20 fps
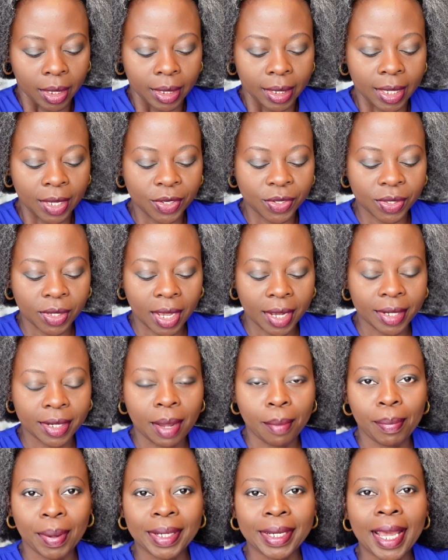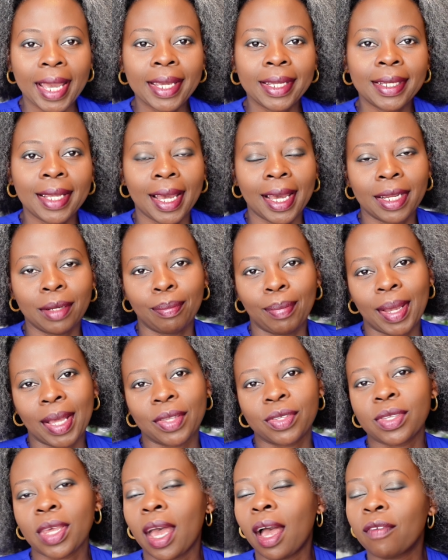Yes, and number nine,
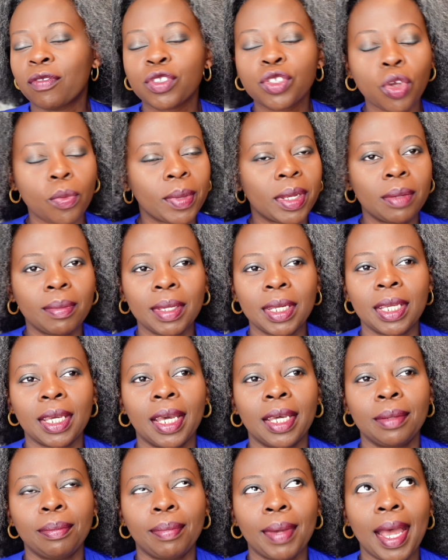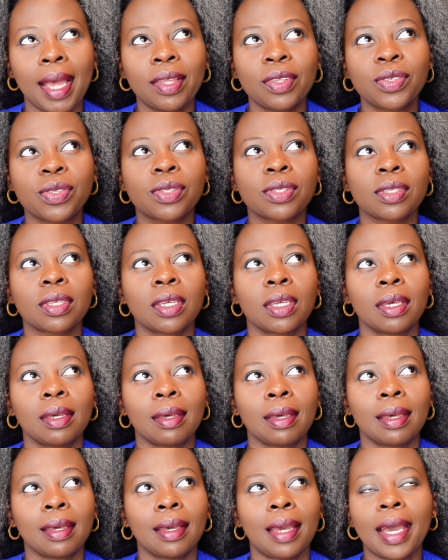handbags. I have so many, many handbags,
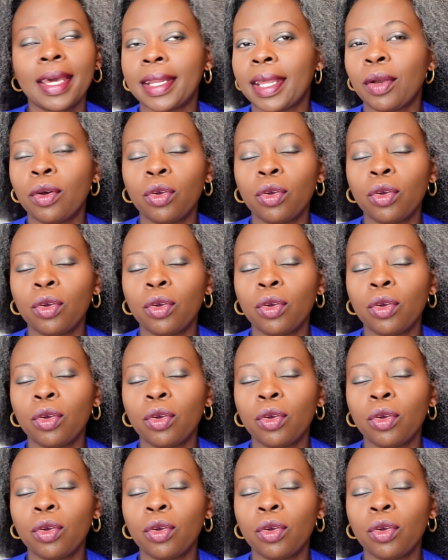and I